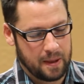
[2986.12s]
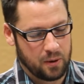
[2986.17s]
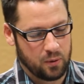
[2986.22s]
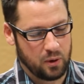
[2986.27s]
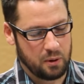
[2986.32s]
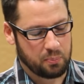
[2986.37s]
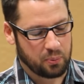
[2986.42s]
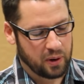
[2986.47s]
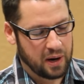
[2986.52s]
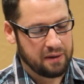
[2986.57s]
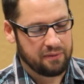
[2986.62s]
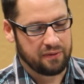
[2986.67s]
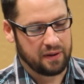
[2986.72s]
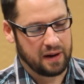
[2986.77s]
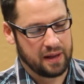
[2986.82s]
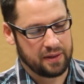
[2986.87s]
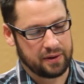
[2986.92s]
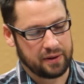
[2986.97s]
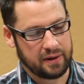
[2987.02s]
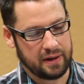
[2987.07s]
We pray,
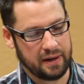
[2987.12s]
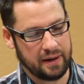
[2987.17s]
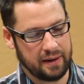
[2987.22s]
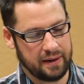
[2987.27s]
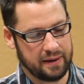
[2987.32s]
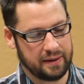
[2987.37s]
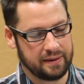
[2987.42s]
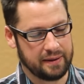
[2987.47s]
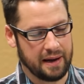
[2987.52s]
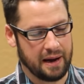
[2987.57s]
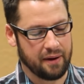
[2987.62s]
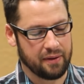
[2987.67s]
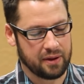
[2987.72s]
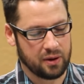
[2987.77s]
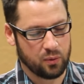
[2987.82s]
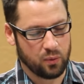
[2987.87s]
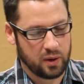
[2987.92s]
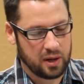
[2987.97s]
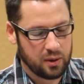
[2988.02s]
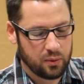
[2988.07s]
Father, now
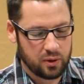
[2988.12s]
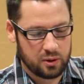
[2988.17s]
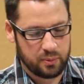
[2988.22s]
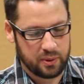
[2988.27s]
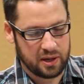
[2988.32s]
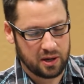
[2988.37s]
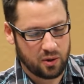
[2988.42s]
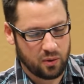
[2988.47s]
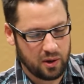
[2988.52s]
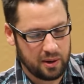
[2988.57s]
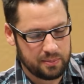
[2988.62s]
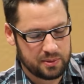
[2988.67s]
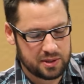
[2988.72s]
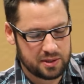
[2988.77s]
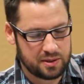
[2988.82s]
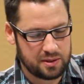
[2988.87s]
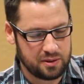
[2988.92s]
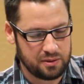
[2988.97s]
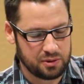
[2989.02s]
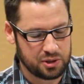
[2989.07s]
that we would be
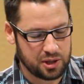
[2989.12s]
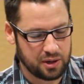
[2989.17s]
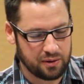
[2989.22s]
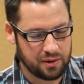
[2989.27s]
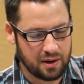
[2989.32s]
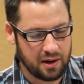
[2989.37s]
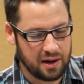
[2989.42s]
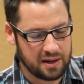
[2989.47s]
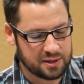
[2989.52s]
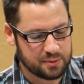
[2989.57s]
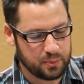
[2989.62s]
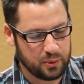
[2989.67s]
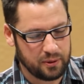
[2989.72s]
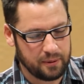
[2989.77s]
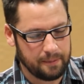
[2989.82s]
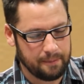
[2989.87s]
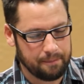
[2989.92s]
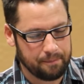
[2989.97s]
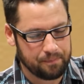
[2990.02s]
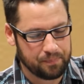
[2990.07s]
equipped to share the
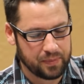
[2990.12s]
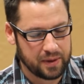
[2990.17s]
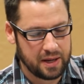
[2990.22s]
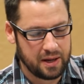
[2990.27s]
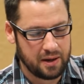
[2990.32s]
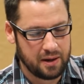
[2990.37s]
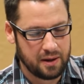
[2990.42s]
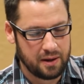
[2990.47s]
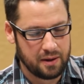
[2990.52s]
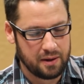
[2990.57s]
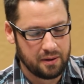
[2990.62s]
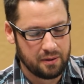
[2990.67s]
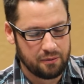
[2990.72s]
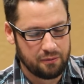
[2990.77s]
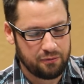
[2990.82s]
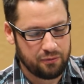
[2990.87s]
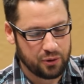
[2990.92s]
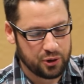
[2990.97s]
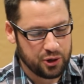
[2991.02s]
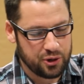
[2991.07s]
gospel
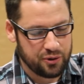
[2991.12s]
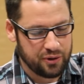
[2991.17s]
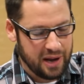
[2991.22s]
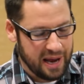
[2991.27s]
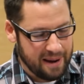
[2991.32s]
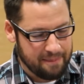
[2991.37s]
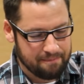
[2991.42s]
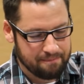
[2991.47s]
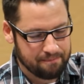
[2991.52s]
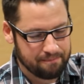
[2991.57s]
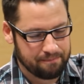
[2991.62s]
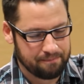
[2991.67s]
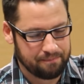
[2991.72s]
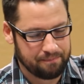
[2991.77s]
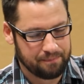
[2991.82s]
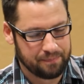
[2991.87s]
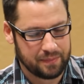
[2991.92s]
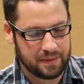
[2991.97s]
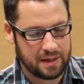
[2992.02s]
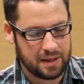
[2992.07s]
for your name.
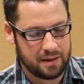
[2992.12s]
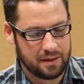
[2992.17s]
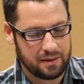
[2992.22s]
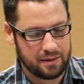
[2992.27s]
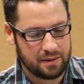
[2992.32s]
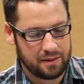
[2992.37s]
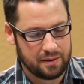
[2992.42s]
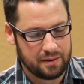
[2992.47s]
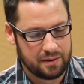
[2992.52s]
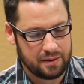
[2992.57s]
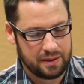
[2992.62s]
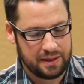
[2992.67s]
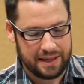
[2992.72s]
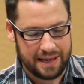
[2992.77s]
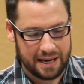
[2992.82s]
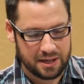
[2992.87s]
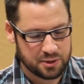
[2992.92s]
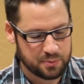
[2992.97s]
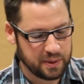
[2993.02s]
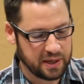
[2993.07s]

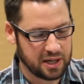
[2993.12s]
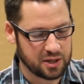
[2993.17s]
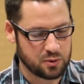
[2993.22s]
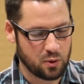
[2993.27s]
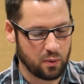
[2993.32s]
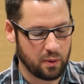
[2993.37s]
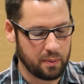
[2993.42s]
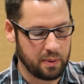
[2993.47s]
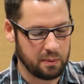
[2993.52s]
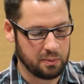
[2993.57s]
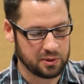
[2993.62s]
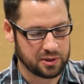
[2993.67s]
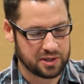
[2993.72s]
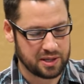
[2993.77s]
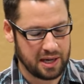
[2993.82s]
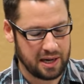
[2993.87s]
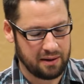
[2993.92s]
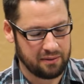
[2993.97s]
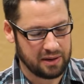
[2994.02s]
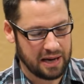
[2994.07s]
Yes, because we want people
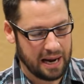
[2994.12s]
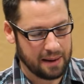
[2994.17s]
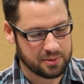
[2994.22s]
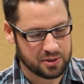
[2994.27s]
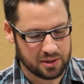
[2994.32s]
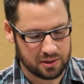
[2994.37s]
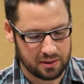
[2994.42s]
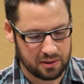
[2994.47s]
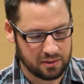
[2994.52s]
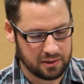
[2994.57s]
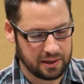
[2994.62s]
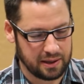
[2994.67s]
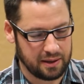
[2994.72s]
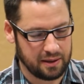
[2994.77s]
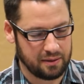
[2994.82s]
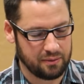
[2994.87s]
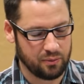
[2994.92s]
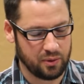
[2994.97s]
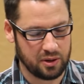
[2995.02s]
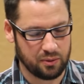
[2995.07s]
saved. Absolutely.
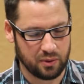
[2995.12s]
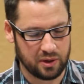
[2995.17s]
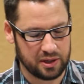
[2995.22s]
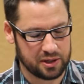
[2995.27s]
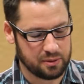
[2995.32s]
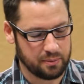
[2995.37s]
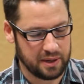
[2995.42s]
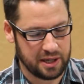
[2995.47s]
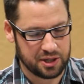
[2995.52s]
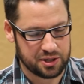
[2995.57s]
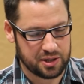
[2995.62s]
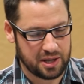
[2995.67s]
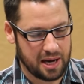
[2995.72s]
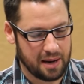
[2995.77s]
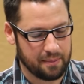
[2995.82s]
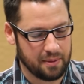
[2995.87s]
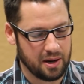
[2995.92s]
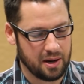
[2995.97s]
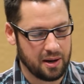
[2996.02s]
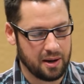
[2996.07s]
We don't want to diminish
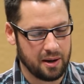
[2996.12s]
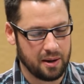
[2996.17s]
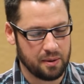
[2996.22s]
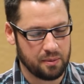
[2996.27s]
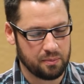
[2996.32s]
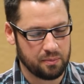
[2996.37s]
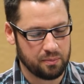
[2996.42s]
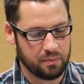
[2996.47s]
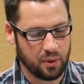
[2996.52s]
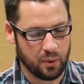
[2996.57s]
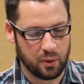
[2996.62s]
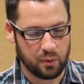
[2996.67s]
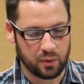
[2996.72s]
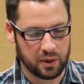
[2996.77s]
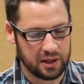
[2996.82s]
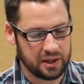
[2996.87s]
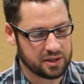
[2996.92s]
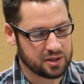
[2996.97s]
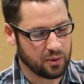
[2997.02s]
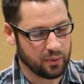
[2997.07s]
that, but we
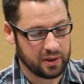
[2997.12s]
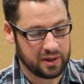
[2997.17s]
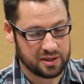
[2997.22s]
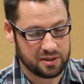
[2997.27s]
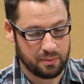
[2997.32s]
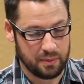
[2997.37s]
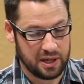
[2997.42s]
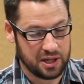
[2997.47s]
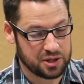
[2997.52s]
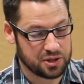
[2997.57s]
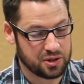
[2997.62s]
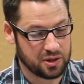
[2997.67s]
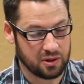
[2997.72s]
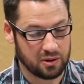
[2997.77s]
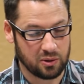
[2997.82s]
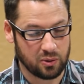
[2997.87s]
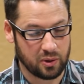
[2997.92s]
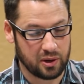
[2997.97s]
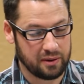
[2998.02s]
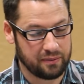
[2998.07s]
really don't want to diminish the
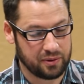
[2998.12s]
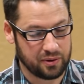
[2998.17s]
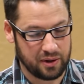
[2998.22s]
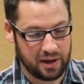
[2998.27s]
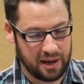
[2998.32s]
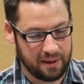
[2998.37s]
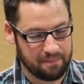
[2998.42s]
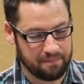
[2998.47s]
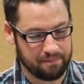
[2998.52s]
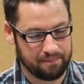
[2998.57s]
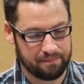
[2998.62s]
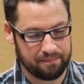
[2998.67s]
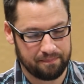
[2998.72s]
glory of your name.